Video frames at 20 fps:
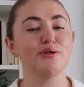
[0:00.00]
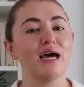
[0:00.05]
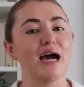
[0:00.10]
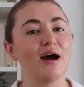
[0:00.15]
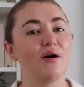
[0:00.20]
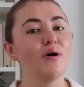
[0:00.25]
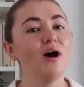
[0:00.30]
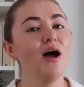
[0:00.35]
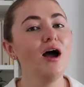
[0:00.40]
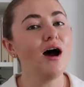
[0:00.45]

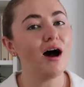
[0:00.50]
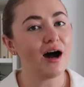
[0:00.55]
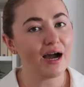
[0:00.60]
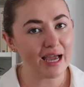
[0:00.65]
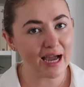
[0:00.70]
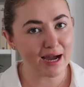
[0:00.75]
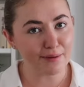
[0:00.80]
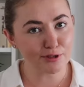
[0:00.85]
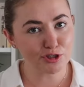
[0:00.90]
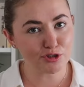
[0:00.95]
Now, I
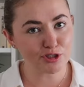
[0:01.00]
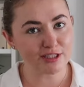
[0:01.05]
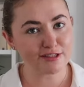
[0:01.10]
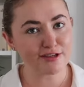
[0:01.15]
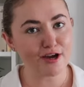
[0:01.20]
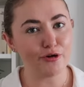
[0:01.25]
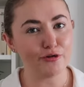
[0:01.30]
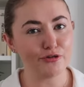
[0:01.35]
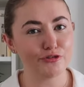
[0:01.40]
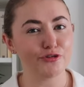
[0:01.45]
am a dress
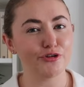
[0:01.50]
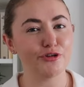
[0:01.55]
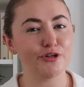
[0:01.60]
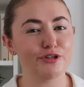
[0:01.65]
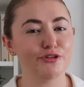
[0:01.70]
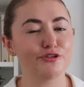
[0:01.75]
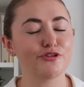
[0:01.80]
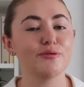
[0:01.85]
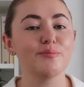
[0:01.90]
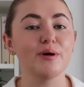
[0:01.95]
girl through
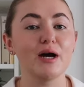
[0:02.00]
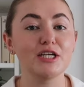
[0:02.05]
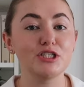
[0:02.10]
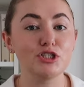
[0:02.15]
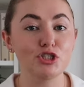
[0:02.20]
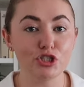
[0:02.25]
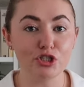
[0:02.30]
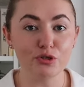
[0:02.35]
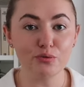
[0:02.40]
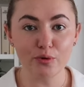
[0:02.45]
and through, but I
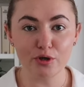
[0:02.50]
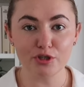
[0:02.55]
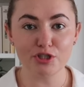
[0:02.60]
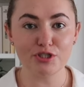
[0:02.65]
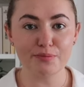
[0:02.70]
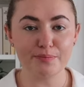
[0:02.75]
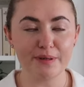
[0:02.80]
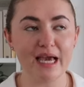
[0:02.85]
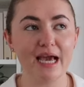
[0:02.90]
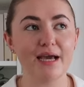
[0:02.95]
do want
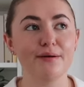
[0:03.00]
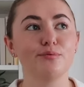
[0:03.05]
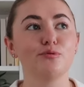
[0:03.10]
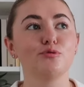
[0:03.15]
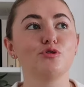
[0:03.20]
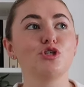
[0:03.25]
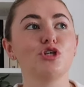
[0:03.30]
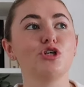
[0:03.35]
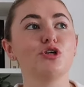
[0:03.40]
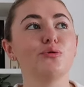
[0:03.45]
to be
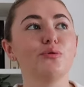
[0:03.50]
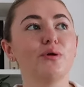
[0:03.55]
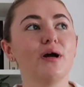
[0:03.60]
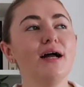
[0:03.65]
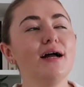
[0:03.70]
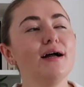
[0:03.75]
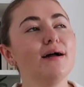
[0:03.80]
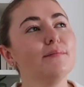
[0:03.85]
able to